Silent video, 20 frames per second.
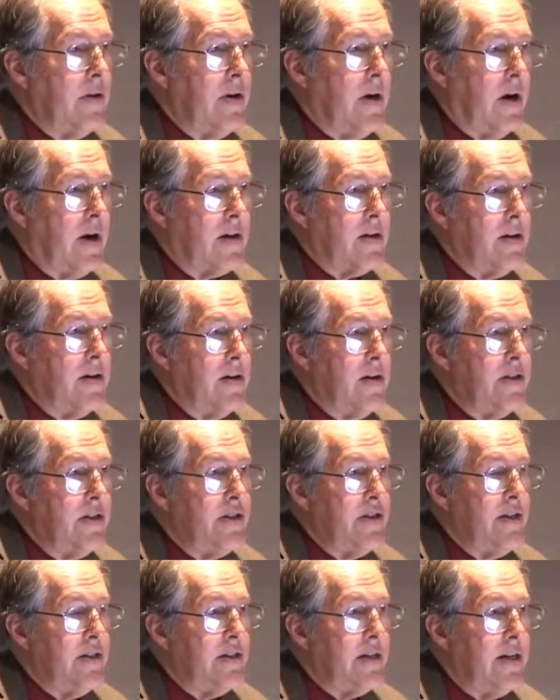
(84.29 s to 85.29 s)
doctor and
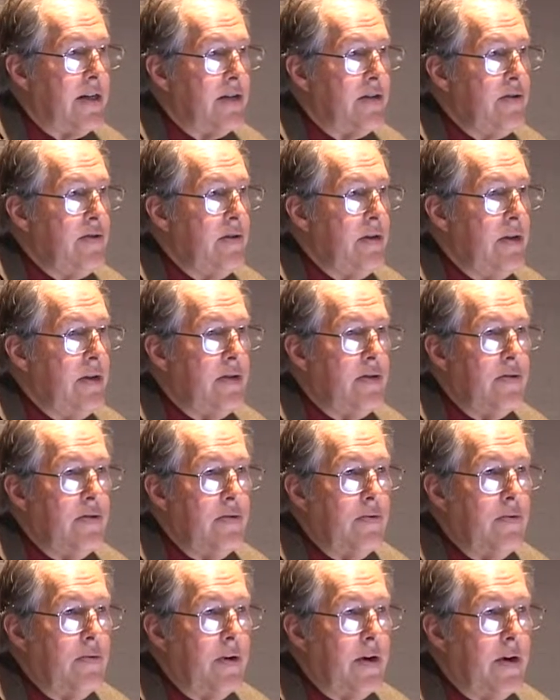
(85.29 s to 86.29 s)
she says you need
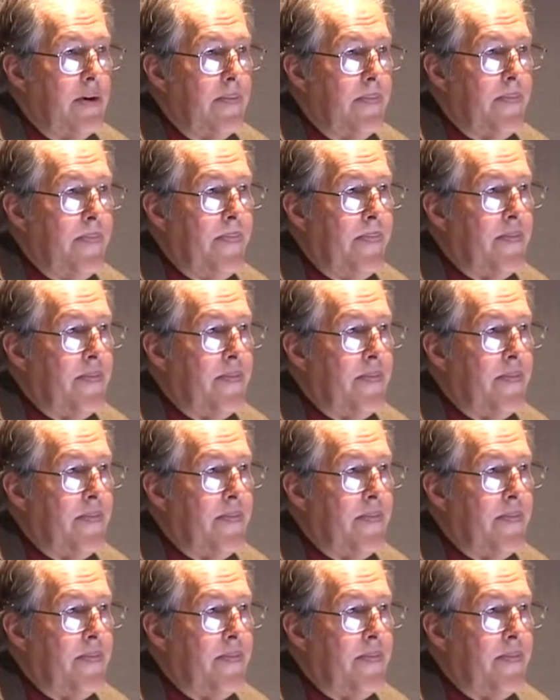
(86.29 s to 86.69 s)
to